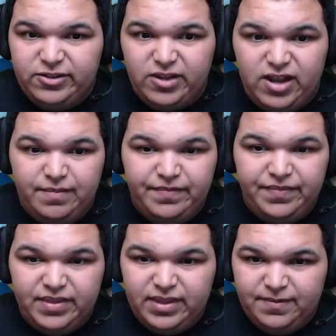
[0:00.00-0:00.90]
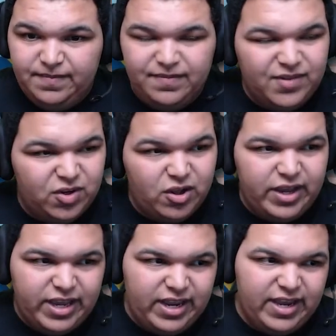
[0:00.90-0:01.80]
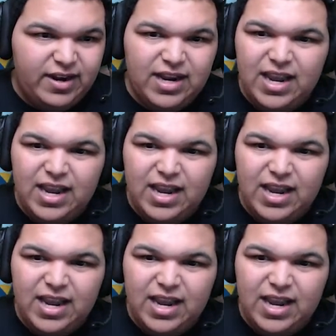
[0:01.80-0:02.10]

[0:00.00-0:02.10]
Snom. That's all I can get.